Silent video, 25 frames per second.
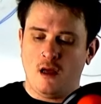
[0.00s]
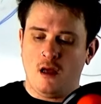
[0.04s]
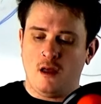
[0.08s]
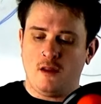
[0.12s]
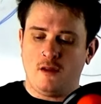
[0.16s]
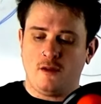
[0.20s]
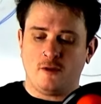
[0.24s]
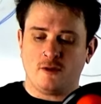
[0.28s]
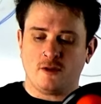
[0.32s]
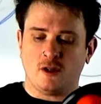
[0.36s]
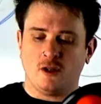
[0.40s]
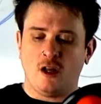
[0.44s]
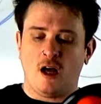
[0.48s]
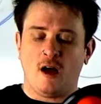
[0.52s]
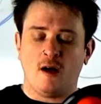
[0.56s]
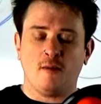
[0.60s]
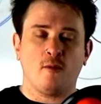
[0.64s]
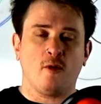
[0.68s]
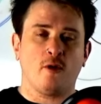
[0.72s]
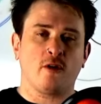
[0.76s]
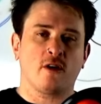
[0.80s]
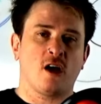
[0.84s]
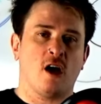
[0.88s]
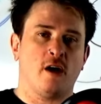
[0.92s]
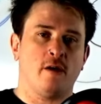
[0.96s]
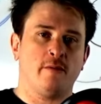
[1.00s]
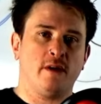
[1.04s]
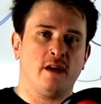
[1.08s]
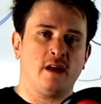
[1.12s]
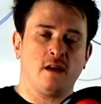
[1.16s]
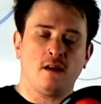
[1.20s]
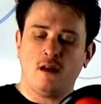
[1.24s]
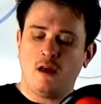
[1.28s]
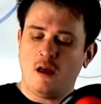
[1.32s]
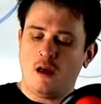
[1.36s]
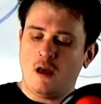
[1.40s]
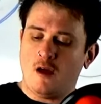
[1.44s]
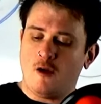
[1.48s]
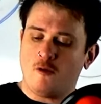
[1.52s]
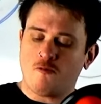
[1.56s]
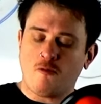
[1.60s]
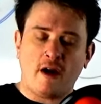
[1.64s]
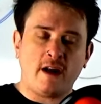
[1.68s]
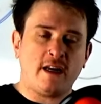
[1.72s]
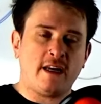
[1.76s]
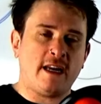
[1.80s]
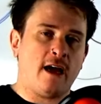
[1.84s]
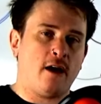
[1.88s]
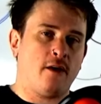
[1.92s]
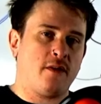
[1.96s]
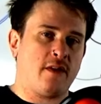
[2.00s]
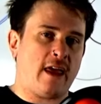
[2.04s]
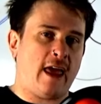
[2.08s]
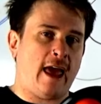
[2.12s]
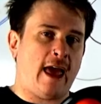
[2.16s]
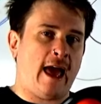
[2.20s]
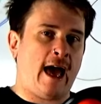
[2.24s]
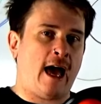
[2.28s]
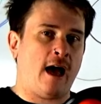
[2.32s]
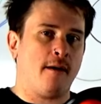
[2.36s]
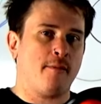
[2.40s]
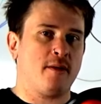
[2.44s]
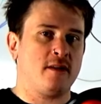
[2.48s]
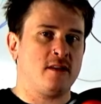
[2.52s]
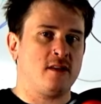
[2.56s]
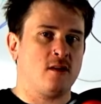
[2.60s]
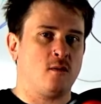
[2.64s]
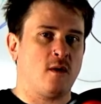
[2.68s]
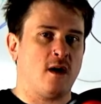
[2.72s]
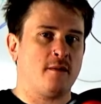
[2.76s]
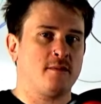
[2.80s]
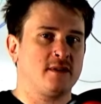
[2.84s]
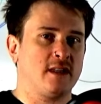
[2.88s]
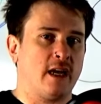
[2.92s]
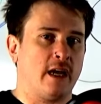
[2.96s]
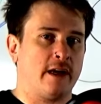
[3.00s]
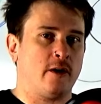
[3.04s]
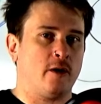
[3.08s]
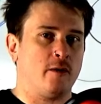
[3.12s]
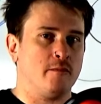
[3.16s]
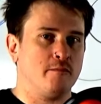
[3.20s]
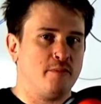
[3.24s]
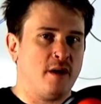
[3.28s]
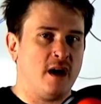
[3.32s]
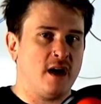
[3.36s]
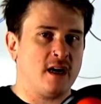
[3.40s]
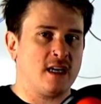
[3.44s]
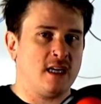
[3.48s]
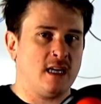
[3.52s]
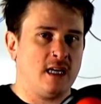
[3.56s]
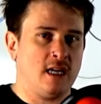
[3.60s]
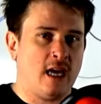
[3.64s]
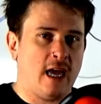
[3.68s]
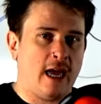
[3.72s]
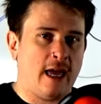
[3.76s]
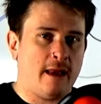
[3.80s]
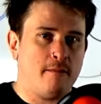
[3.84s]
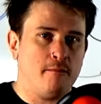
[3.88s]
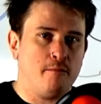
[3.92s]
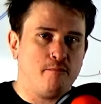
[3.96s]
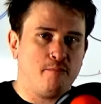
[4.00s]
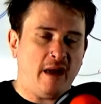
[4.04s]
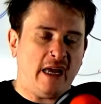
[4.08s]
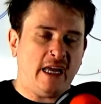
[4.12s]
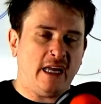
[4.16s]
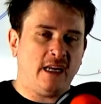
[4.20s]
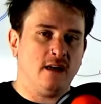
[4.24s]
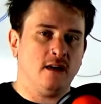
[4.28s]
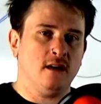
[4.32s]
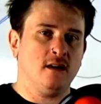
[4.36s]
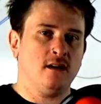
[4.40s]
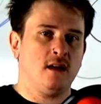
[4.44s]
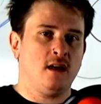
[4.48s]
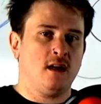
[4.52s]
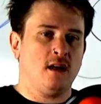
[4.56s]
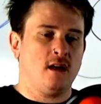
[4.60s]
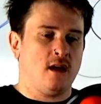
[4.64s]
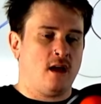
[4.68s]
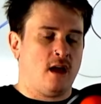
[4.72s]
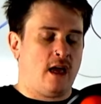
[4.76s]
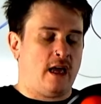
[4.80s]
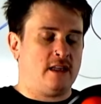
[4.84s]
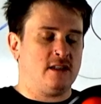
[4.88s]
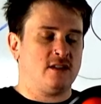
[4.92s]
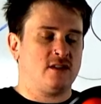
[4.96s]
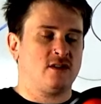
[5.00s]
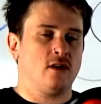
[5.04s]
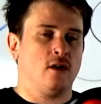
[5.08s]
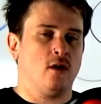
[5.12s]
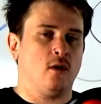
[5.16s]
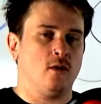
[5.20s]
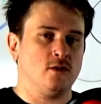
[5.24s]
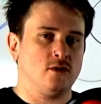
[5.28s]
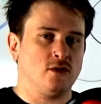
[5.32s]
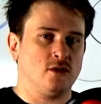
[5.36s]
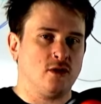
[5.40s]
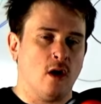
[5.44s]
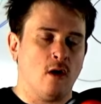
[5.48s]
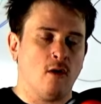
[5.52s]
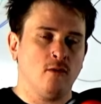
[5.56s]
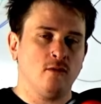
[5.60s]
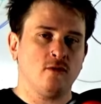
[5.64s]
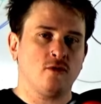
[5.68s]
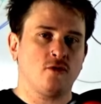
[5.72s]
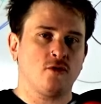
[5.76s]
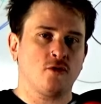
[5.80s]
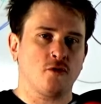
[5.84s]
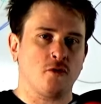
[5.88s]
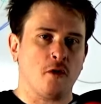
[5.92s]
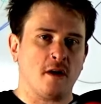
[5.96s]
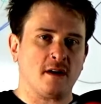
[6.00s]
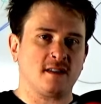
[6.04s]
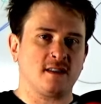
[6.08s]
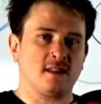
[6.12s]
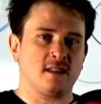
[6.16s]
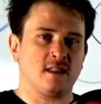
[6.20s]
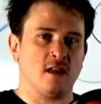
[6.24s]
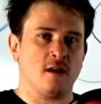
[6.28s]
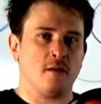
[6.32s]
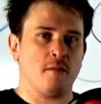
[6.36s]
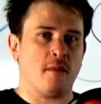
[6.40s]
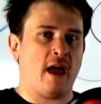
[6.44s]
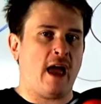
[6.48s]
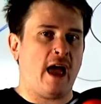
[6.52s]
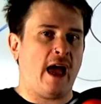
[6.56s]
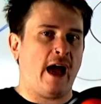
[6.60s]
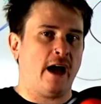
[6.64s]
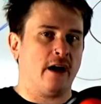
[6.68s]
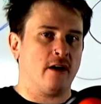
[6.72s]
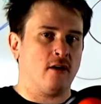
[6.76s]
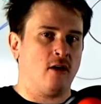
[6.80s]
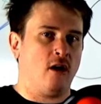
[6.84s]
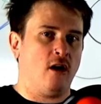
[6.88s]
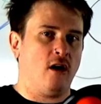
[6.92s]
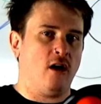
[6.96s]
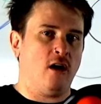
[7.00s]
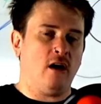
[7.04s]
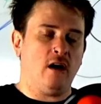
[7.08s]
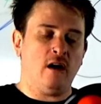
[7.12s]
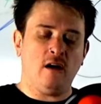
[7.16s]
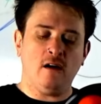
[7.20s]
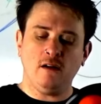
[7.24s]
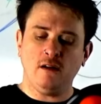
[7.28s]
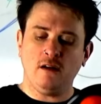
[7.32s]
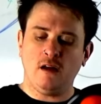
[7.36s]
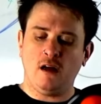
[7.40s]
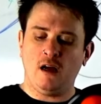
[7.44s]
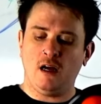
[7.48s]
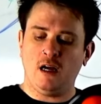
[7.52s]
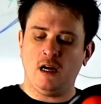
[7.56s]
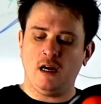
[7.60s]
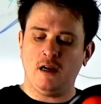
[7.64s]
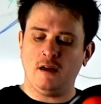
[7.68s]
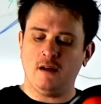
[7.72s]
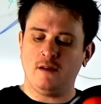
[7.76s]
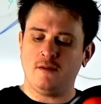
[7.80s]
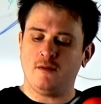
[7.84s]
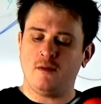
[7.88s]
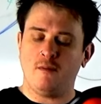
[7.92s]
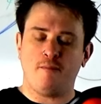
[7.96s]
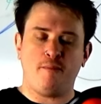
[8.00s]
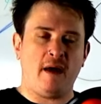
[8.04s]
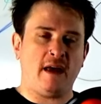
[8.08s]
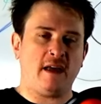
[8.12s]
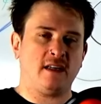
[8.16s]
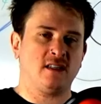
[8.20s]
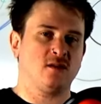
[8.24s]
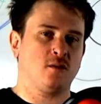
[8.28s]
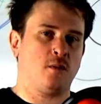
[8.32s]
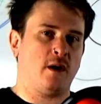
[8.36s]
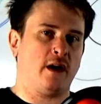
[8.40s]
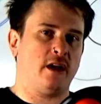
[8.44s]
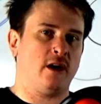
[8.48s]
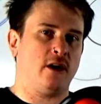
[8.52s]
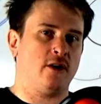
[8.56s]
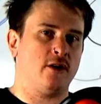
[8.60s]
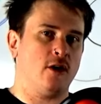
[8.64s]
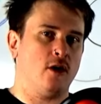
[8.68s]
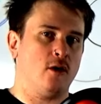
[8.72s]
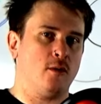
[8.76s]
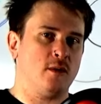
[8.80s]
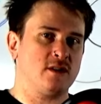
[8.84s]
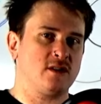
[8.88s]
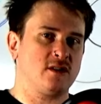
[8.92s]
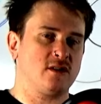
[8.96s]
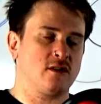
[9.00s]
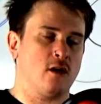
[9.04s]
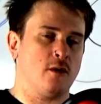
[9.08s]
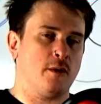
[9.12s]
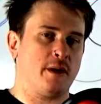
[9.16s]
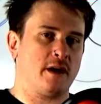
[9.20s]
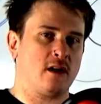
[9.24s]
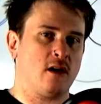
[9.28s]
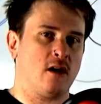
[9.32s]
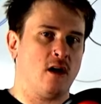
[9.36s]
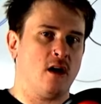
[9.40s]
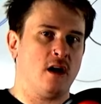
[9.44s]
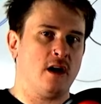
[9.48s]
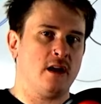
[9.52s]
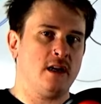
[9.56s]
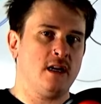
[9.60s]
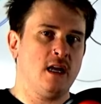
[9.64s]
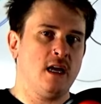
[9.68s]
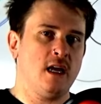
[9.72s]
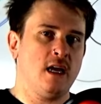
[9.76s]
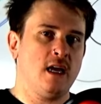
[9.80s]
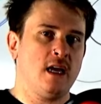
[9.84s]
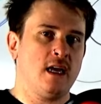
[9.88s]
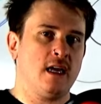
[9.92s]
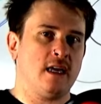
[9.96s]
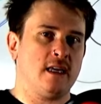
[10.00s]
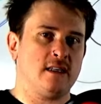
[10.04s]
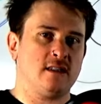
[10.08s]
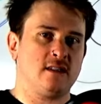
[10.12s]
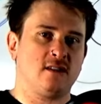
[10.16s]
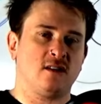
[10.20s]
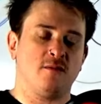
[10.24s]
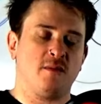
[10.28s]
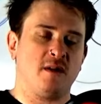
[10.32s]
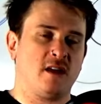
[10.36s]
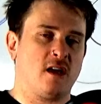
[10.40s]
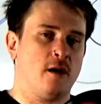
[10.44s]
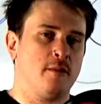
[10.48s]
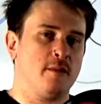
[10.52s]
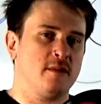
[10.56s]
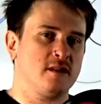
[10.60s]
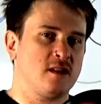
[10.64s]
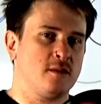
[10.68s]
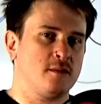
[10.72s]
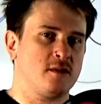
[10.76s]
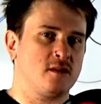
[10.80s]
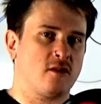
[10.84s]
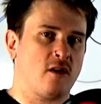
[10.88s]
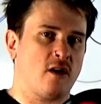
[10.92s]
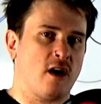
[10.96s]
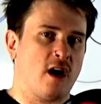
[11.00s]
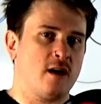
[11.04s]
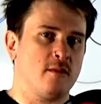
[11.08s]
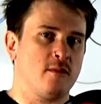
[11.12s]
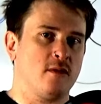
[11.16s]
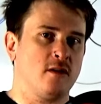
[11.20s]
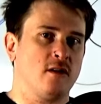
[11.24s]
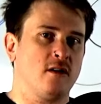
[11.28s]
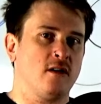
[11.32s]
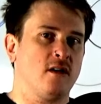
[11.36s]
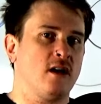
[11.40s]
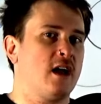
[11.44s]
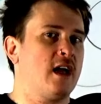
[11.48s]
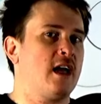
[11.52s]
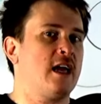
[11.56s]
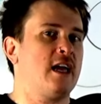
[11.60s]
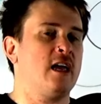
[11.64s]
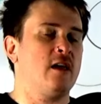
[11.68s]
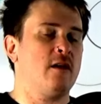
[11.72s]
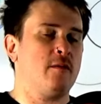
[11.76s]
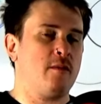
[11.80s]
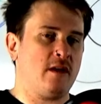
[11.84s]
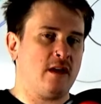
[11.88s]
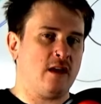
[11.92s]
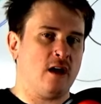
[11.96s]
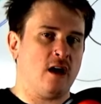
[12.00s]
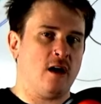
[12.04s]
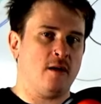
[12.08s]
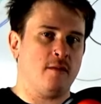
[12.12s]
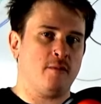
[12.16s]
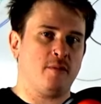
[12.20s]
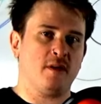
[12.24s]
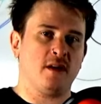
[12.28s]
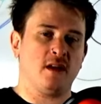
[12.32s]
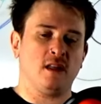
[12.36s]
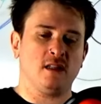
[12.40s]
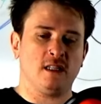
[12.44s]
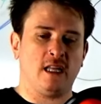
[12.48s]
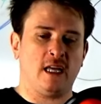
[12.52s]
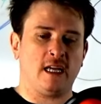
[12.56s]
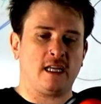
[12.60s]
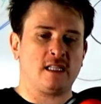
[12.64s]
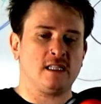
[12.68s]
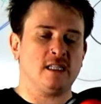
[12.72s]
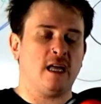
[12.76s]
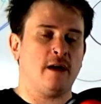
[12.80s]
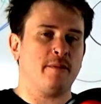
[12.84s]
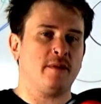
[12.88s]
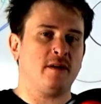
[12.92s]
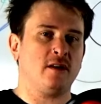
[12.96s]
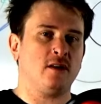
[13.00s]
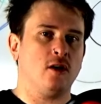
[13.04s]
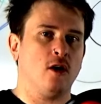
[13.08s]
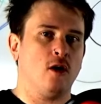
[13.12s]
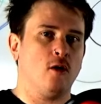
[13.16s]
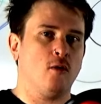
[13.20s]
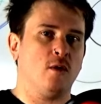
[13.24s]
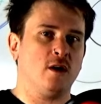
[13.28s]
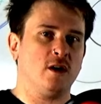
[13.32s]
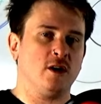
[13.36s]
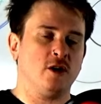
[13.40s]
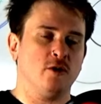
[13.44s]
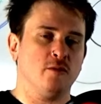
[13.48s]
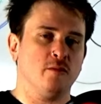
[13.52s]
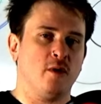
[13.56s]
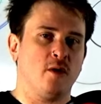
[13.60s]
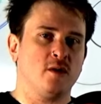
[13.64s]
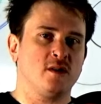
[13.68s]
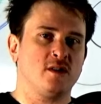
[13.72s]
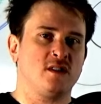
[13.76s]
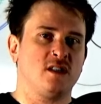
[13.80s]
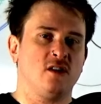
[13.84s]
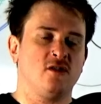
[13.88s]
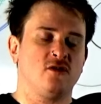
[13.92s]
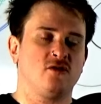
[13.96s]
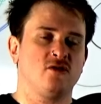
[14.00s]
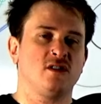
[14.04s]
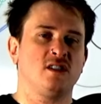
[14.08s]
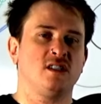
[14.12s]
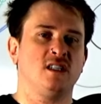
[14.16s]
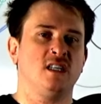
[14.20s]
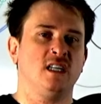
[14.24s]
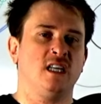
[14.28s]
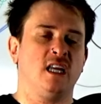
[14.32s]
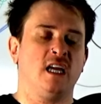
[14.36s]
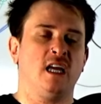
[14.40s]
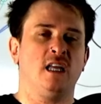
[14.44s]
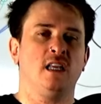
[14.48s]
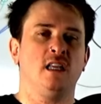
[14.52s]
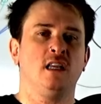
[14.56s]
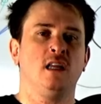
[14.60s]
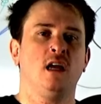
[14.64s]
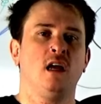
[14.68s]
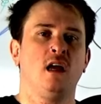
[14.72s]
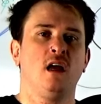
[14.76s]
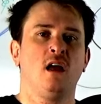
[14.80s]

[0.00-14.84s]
There's a lot more coming. Right now, the app and the website are buggy and beta. And so don't trust them at all. The best way to know what's going on is to become a subscriber, hit me up, like let me know what you're most interested in.